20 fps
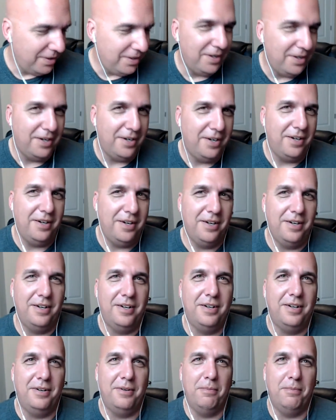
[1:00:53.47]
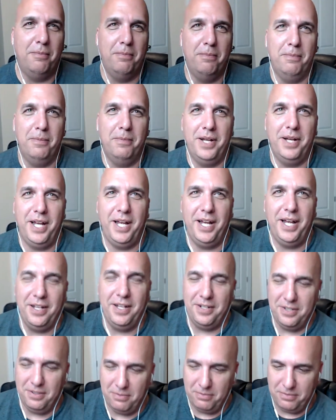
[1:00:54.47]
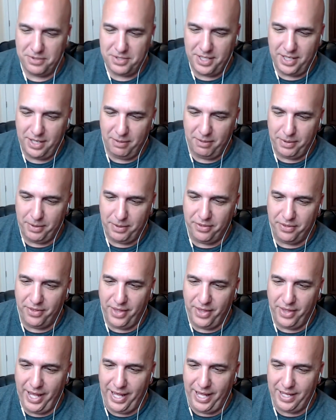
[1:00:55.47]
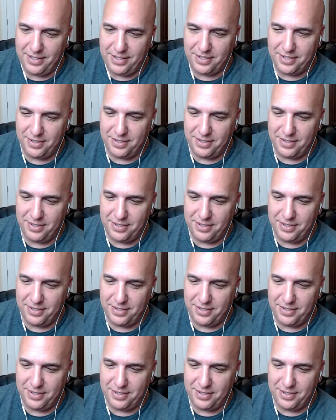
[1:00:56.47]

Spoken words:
Oh, man. Don't tell me that.